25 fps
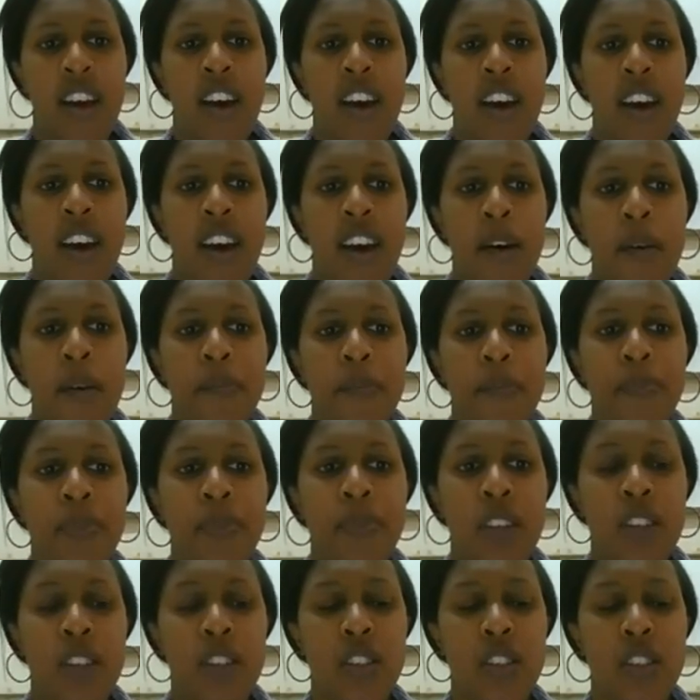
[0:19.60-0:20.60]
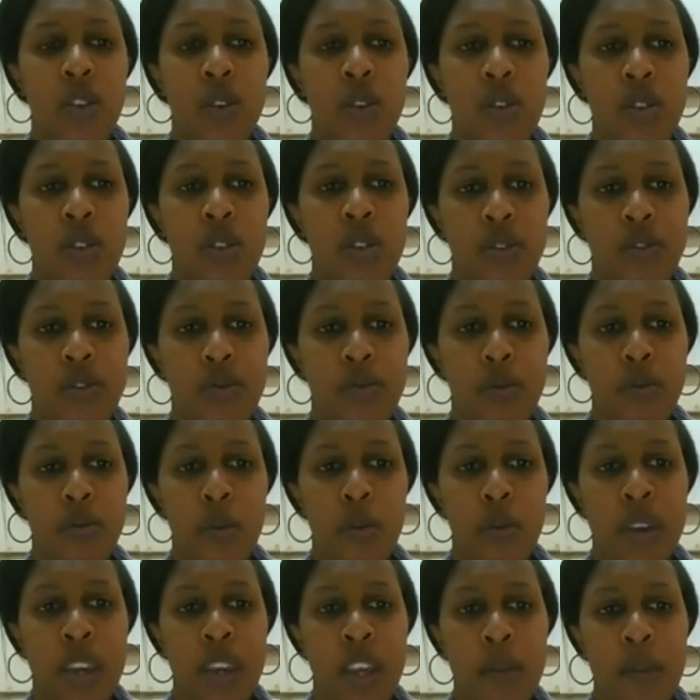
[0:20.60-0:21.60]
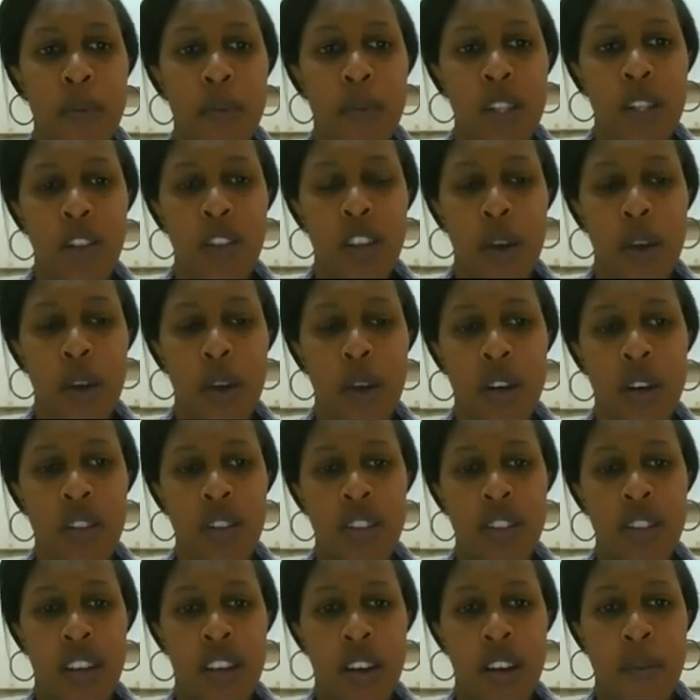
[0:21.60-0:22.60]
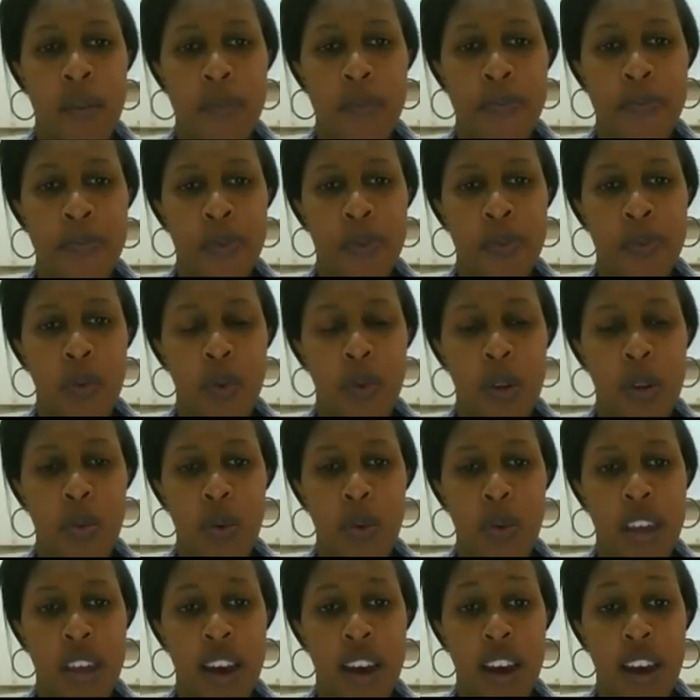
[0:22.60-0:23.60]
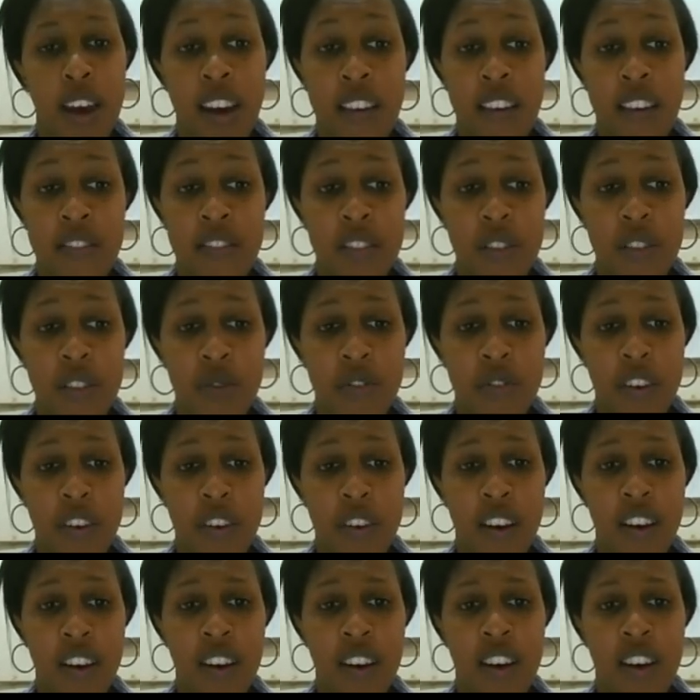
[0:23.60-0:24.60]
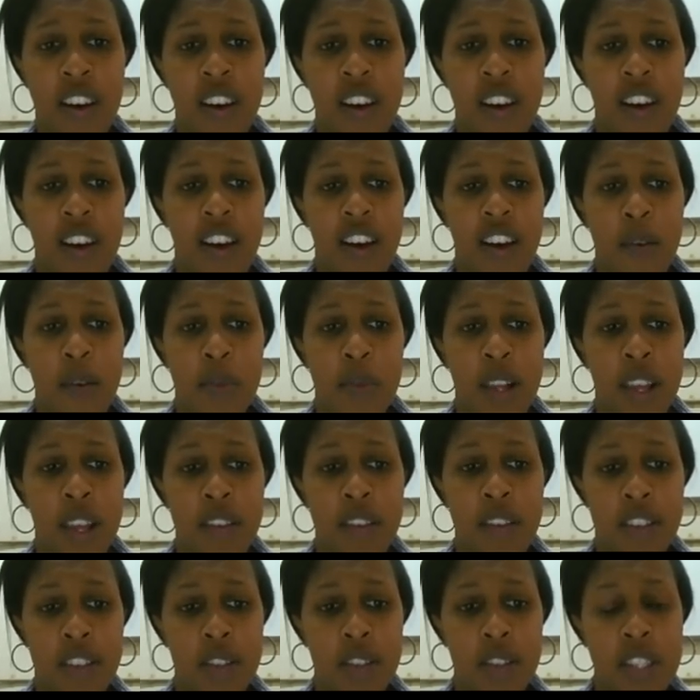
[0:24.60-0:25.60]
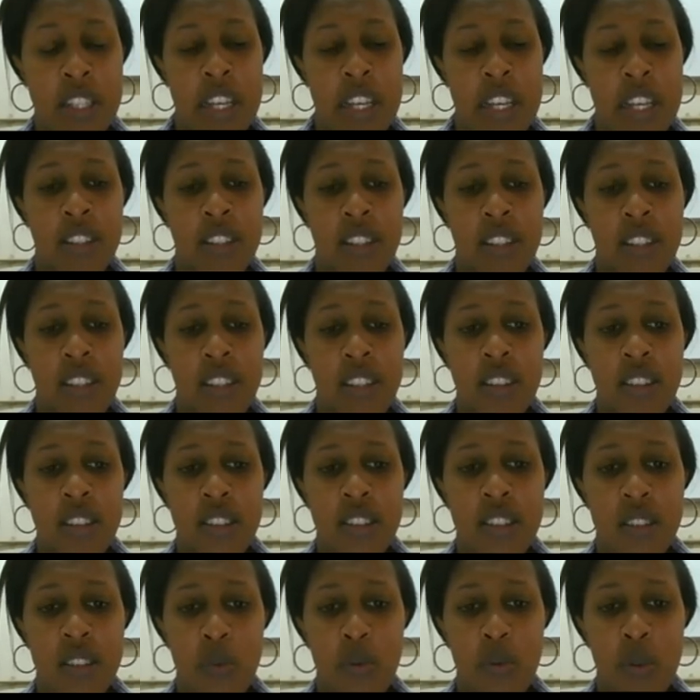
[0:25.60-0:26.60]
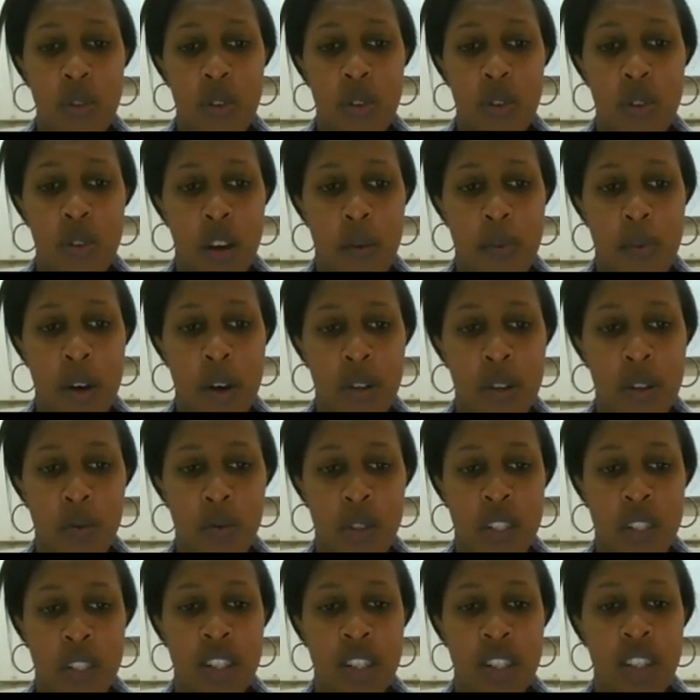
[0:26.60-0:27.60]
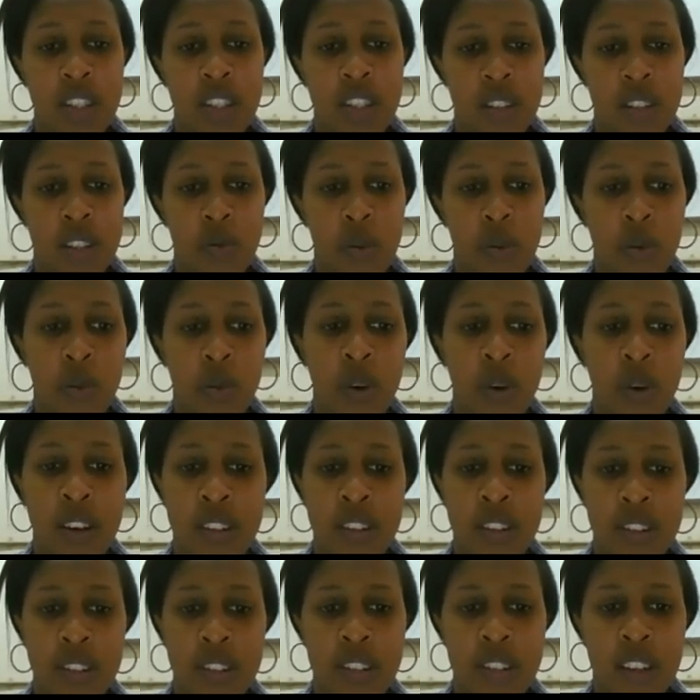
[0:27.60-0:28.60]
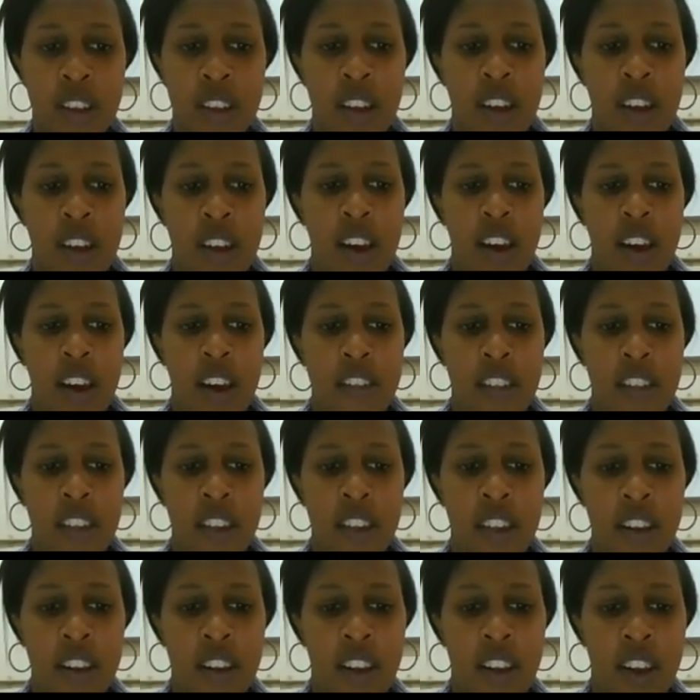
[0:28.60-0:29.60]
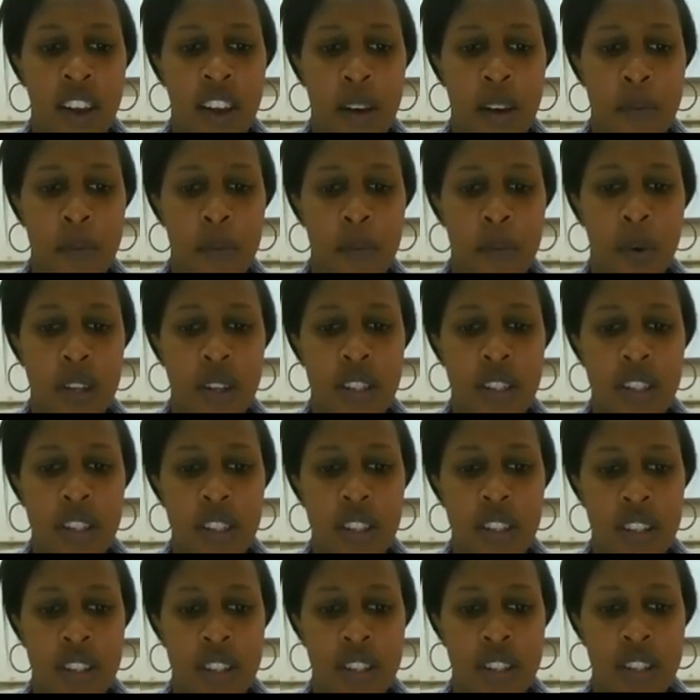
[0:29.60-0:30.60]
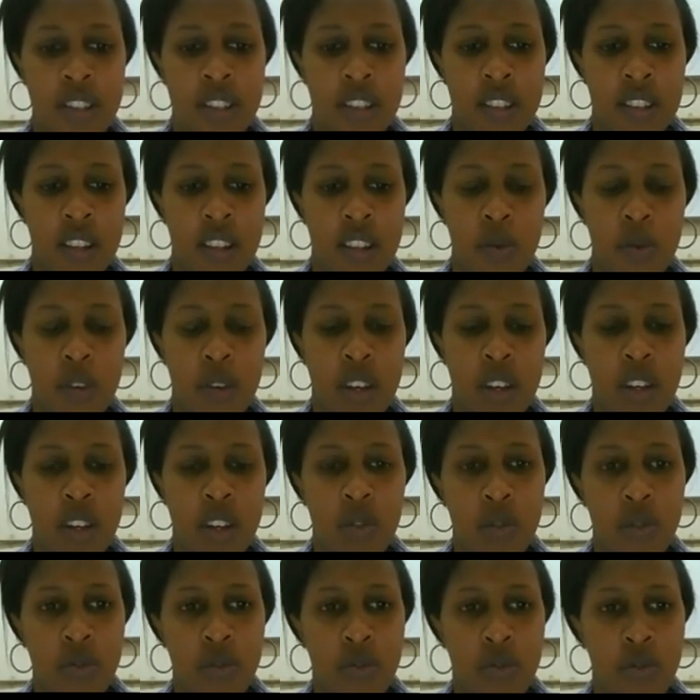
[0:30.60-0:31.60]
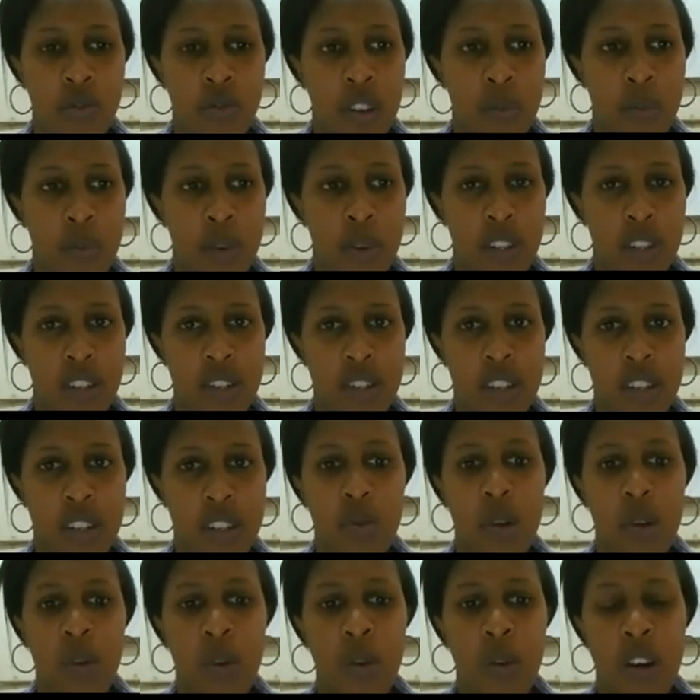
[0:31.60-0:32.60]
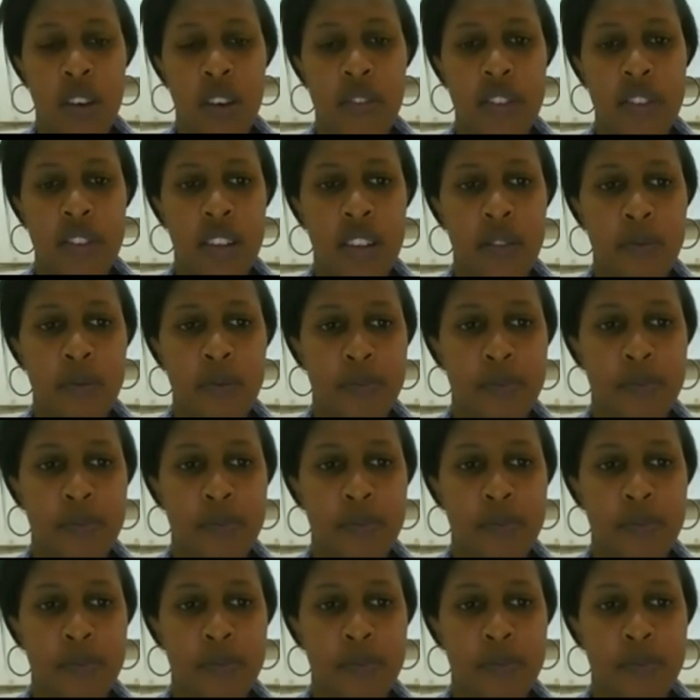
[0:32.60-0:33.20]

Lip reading: So we'll begin by talking about what we have so far, life as it is, and then we'll talk about what it is that we want, and then what it is that we can do for the patients that we look after.